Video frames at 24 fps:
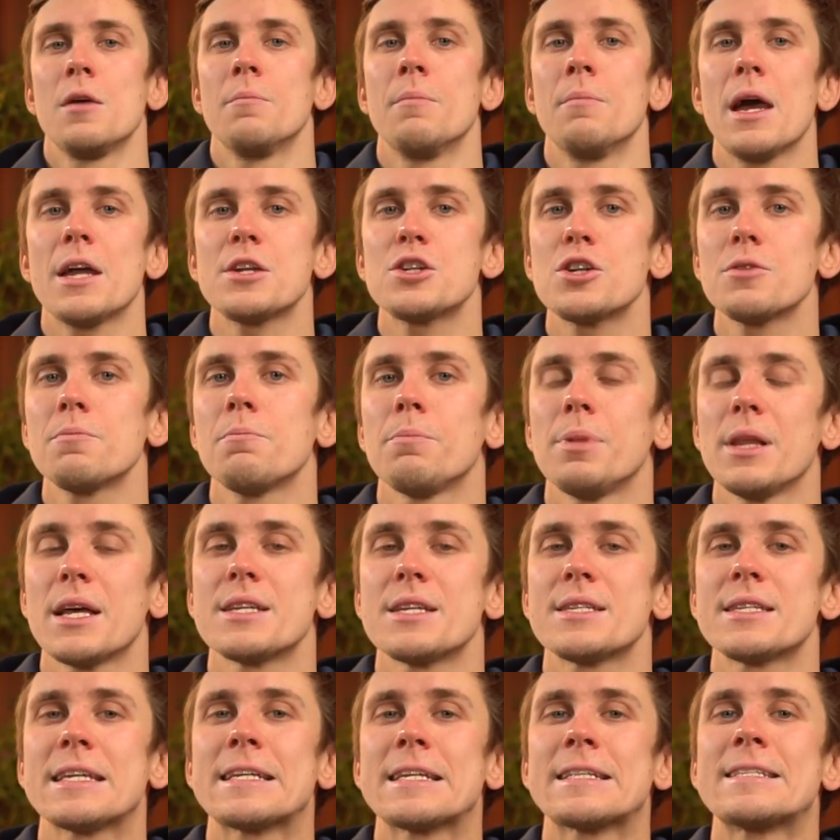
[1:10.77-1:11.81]
Imagine
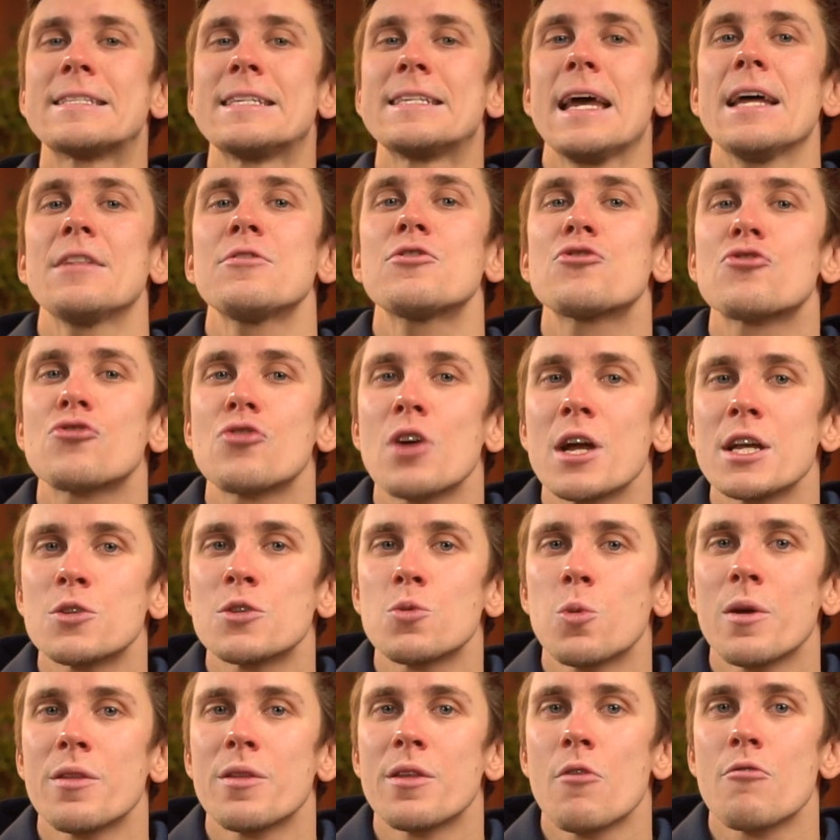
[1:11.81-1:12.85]
placing 10 trades
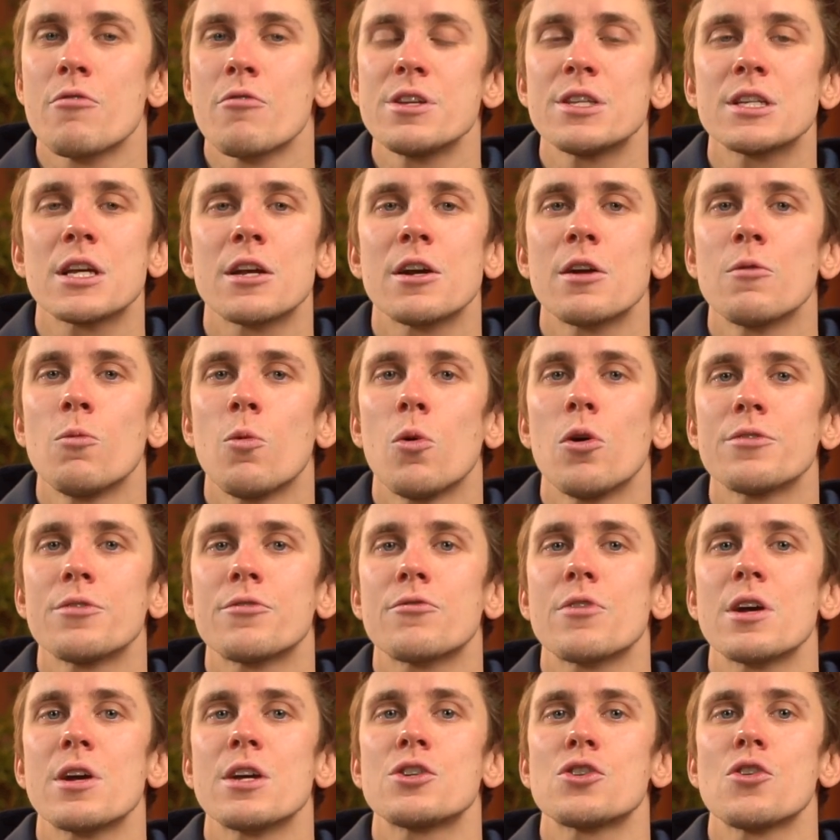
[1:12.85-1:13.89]
with a risk-reward
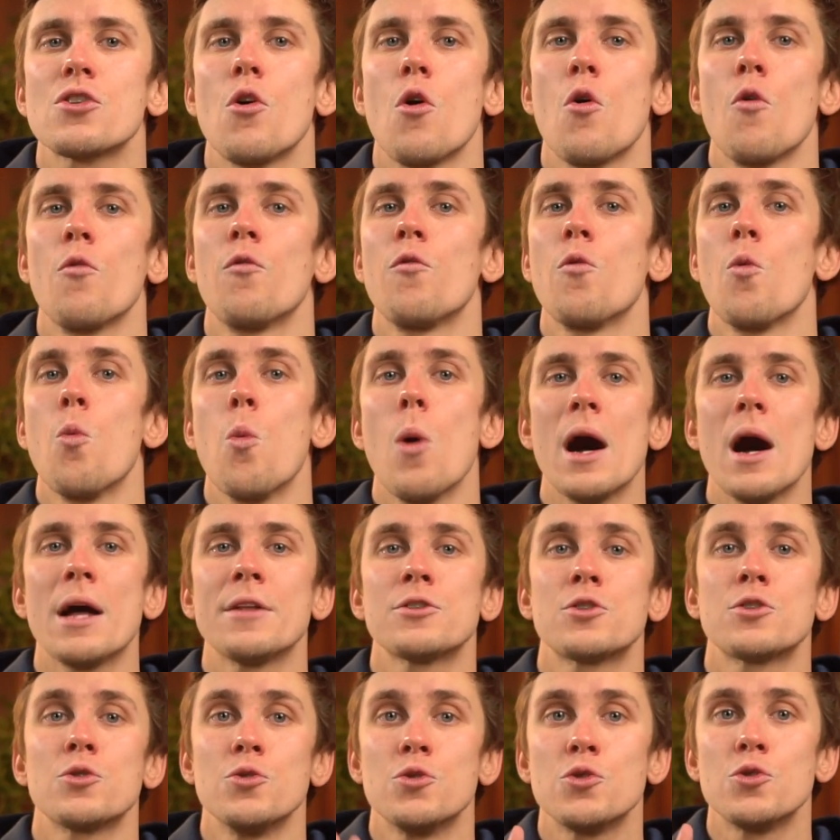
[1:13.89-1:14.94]
ratio of
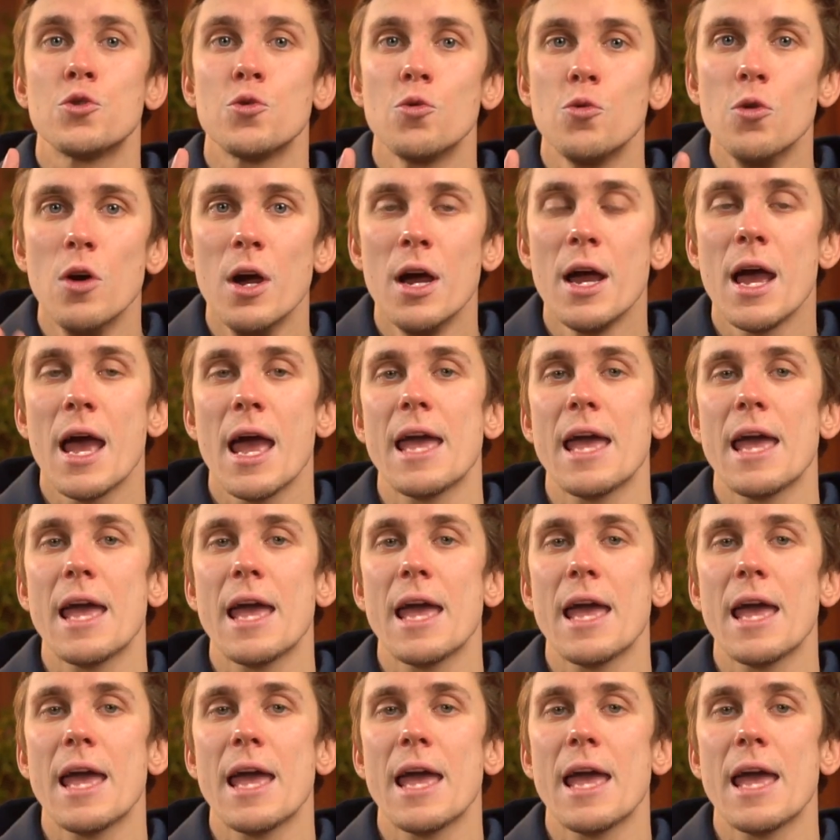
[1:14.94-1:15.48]
1-to-2.